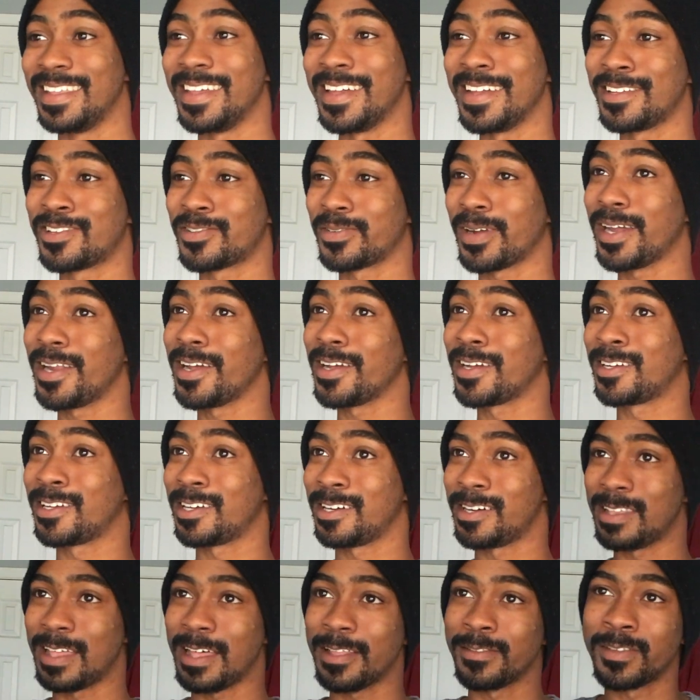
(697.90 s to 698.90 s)
they try to
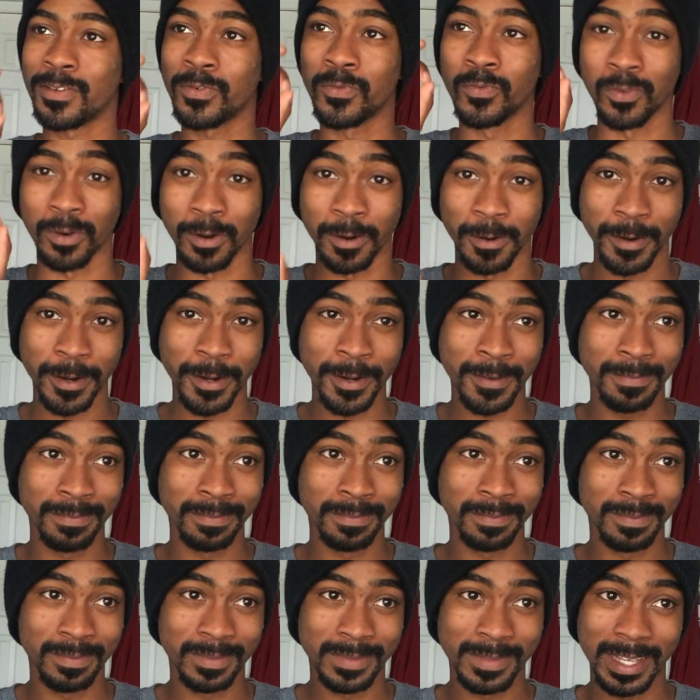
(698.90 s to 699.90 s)
cut out the word
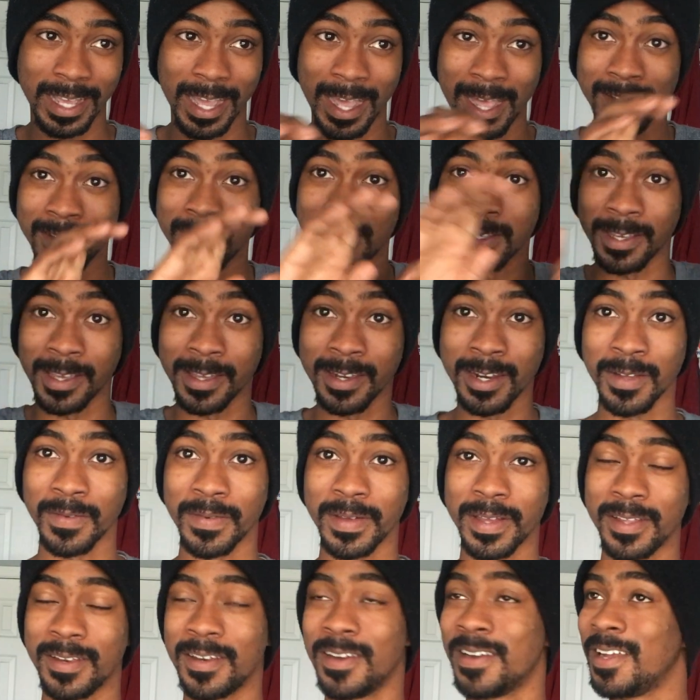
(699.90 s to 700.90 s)
at the end of
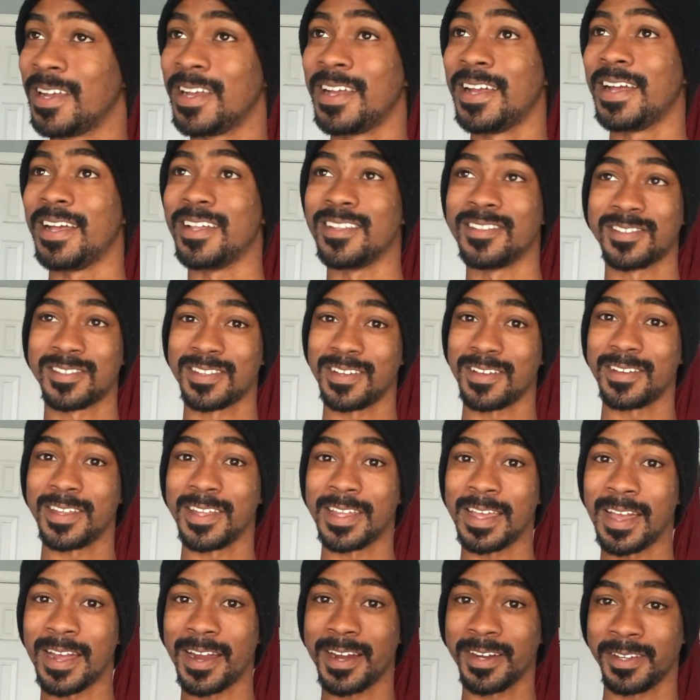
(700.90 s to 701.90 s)
it, and so
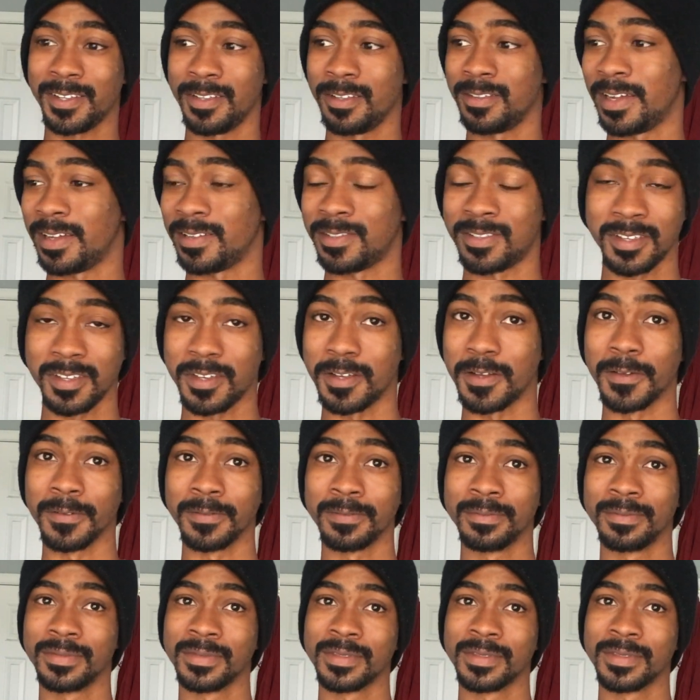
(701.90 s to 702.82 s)
they actually do that too.